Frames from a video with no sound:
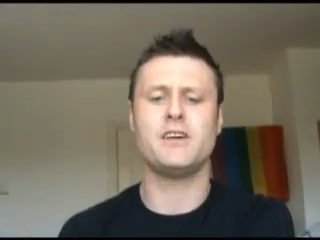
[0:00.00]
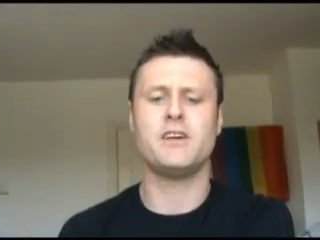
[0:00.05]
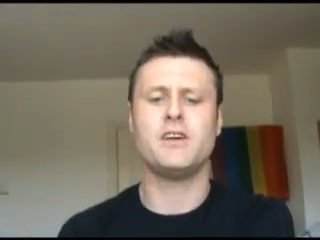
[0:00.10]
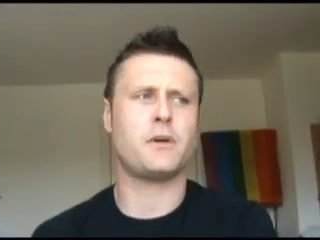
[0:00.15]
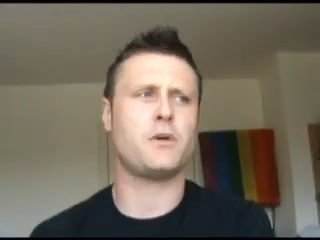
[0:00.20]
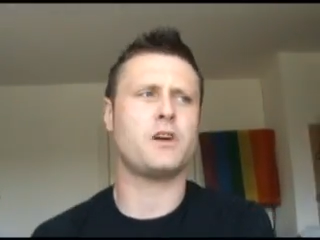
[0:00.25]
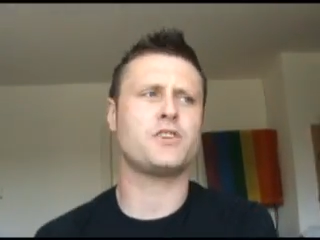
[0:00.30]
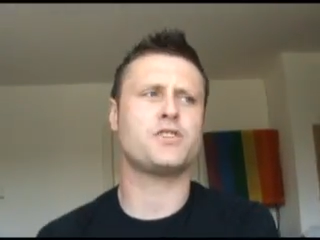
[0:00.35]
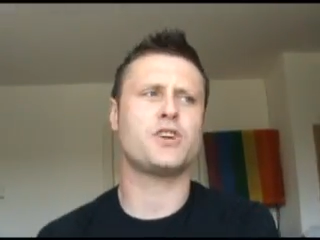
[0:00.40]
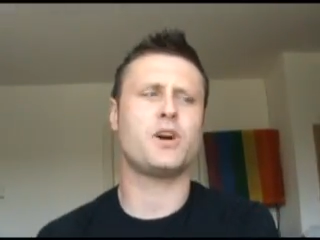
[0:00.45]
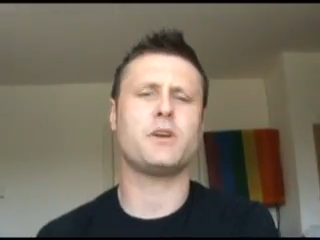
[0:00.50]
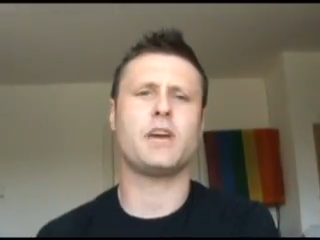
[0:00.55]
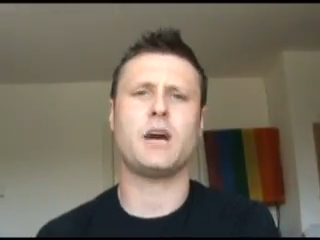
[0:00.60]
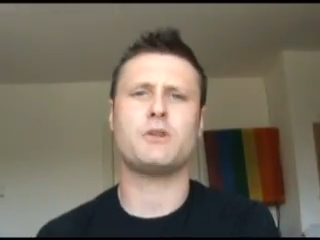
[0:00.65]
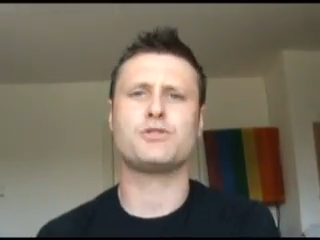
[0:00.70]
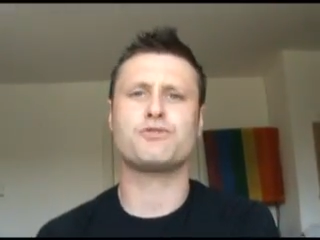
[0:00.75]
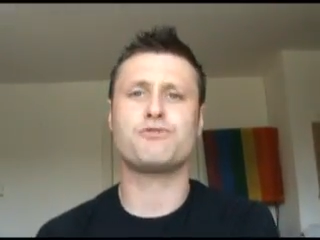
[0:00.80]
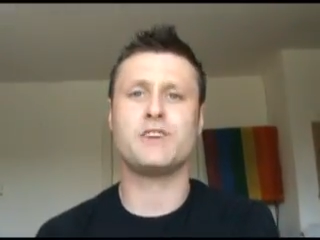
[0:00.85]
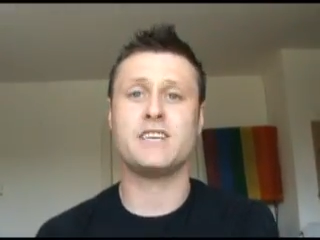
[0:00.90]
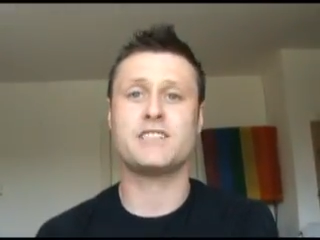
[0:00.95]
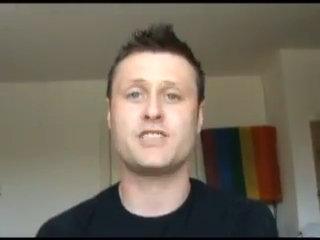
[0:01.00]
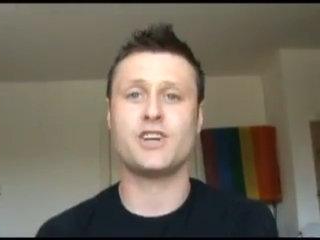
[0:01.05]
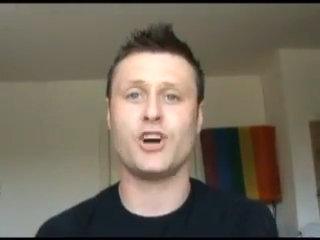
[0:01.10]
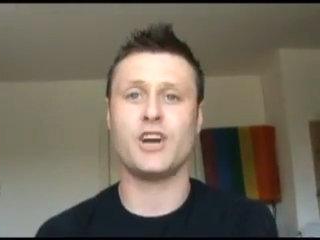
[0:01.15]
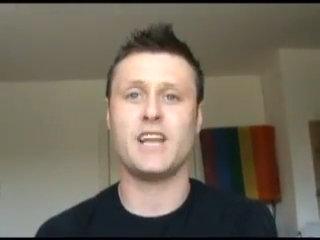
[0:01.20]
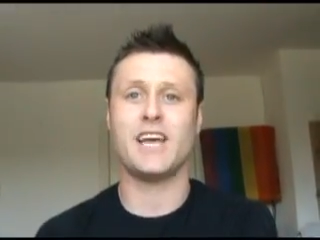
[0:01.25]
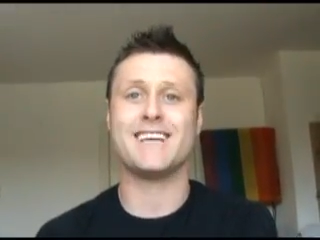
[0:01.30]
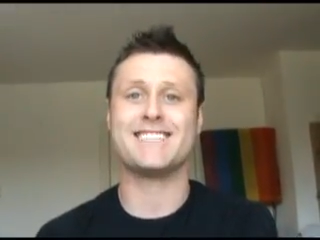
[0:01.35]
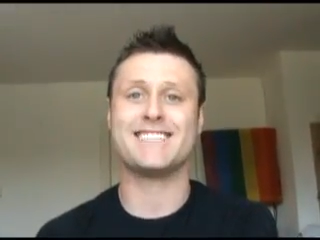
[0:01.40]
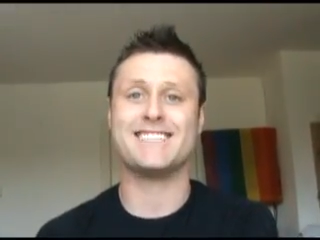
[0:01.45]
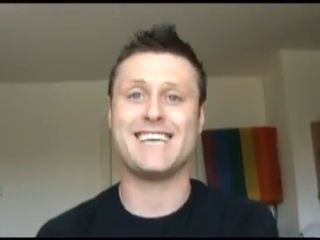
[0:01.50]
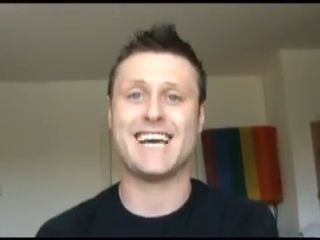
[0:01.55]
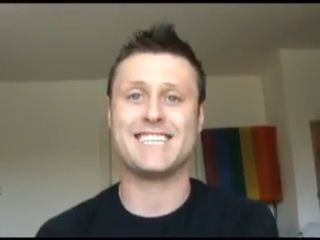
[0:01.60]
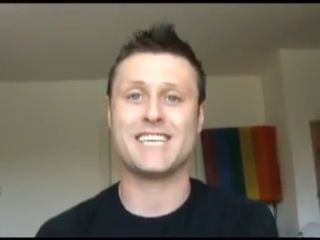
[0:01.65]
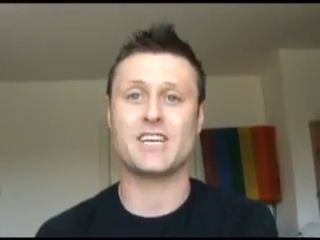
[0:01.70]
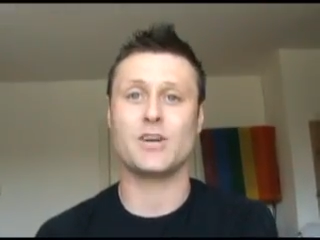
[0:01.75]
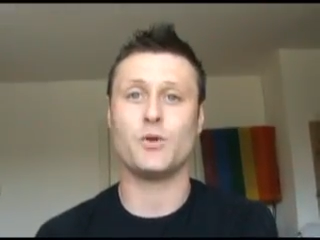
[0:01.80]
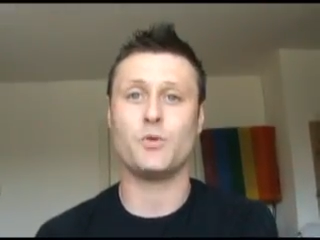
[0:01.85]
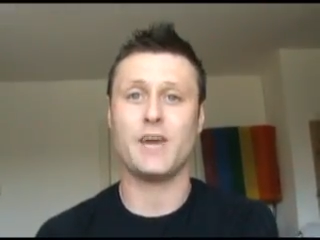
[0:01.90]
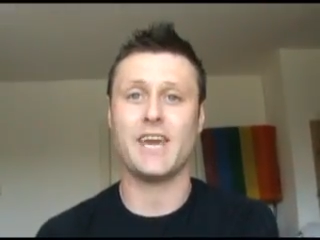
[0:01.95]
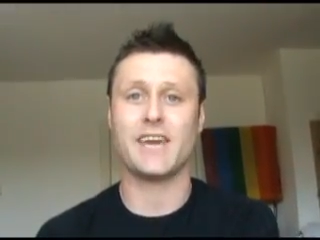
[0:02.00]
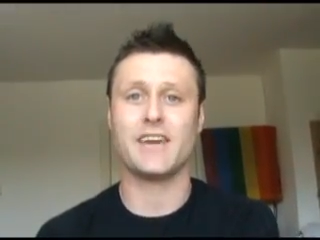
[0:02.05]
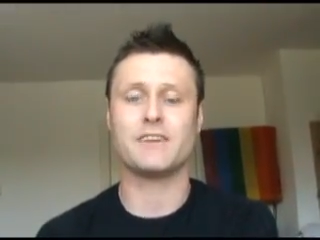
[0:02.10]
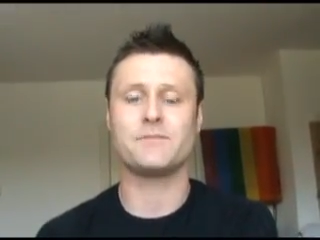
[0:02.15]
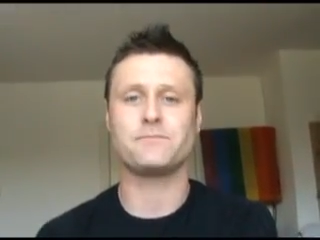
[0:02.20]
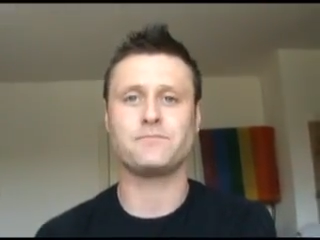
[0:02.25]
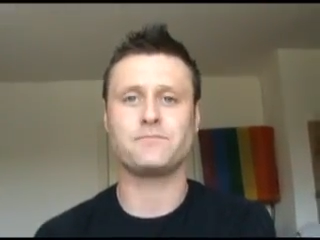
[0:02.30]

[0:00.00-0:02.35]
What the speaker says: I'm going to show you how to restyle a synthetic wig.